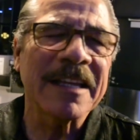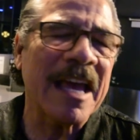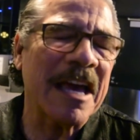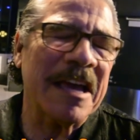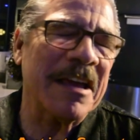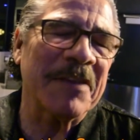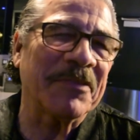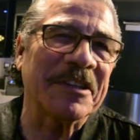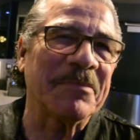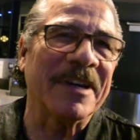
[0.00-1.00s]
Yeah,
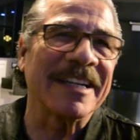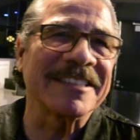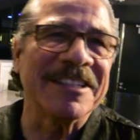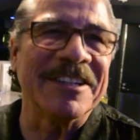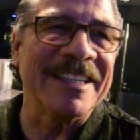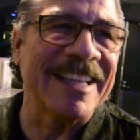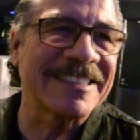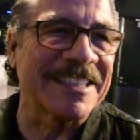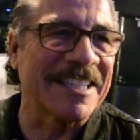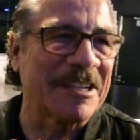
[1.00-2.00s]
$50, you know, and
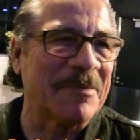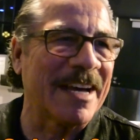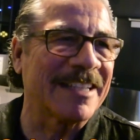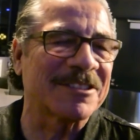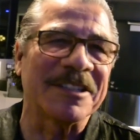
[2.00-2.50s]
that's the thing about it.